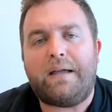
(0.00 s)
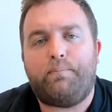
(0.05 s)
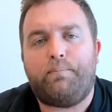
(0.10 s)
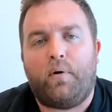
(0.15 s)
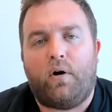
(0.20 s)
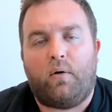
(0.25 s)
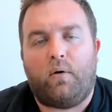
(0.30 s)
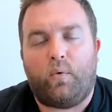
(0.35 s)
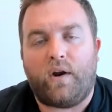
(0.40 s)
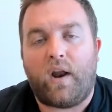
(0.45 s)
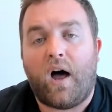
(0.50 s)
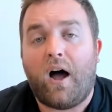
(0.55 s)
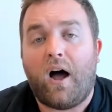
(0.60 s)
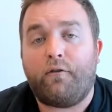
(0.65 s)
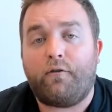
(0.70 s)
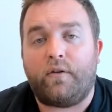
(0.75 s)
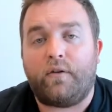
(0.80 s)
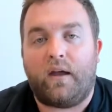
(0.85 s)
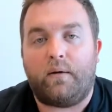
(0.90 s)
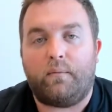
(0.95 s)
bulb went off
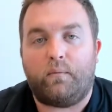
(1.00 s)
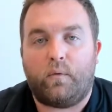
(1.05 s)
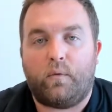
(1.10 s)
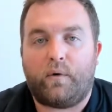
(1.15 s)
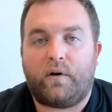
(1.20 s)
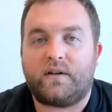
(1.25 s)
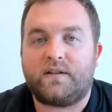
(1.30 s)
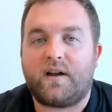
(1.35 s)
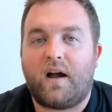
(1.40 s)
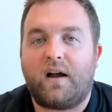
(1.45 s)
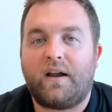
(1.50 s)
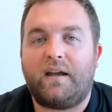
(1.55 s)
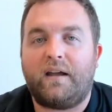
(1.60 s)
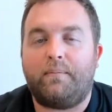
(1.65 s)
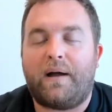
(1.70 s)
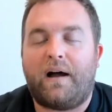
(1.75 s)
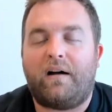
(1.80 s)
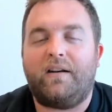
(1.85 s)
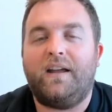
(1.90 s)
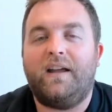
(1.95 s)
for them when we were talking
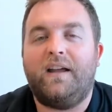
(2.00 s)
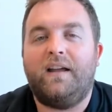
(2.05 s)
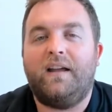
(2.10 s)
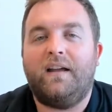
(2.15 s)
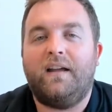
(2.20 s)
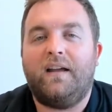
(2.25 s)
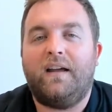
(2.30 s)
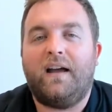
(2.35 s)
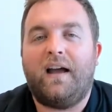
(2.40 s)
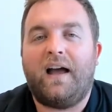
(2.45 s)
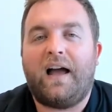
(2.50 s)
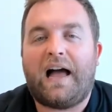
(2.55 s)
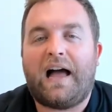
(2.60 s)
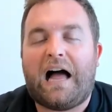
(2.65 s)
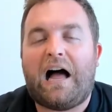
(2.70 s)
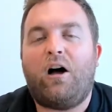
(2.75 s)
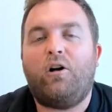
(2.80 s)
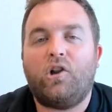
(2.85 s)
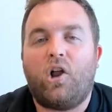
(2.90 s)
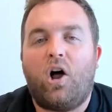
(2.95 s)
about
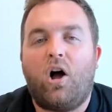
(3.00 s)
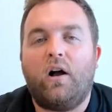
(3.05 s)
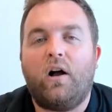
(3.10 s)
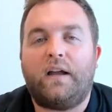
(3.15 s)
how long it